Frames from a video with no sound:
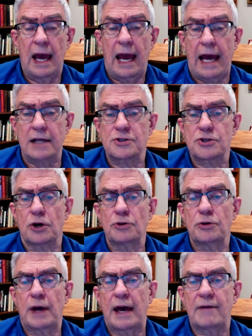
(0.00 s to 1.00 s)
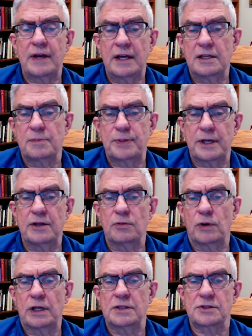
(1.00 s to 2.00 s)
And so you have
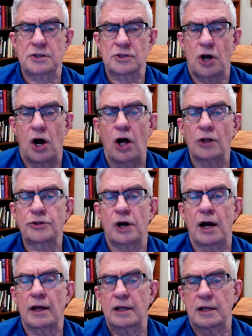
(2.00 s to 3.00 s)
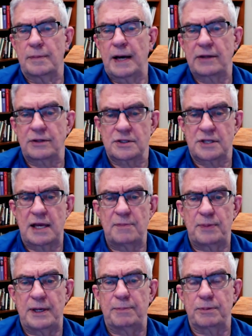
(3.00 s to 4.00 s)
independent witnesses all talking about the same
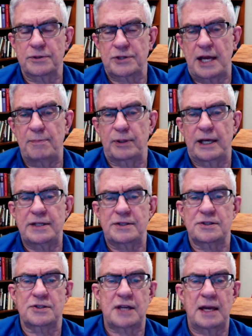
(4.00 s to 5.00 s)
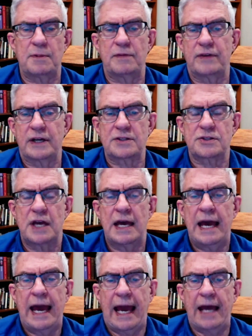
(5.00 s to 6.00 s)
people, same places, same events,
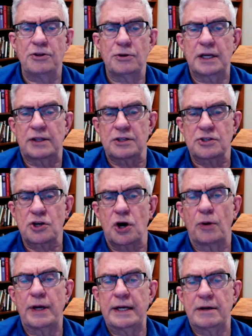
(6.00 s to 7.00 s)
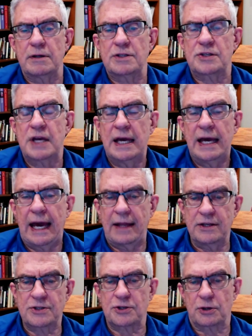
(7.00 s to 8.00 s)
and you get this coherence
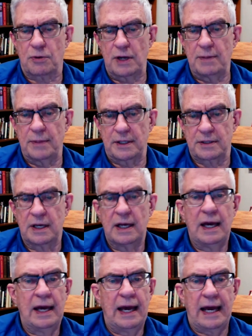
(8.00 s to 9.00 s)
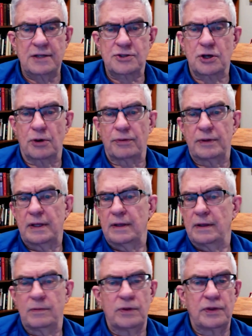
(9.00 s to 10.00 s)
and this agreement. And so
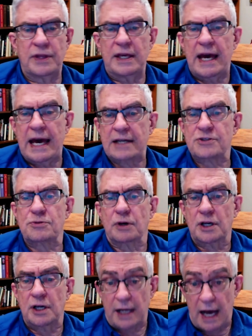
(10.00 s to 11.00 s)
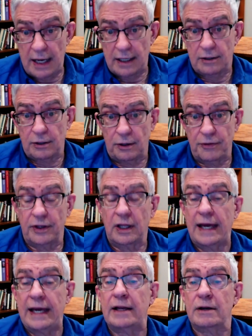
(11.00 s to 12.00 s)
the extra canonical, the
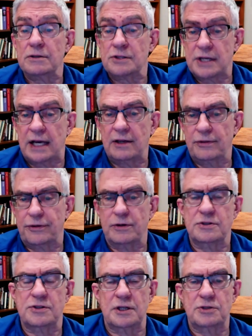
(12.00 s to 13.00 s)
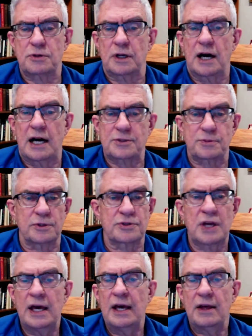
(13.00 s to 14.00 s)
later second, third century
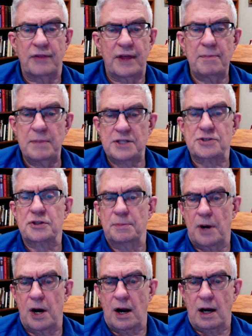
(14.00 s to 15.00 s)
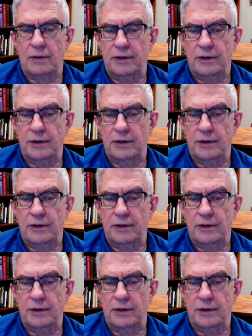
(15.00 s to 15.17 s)
Gospels, they miss the mark.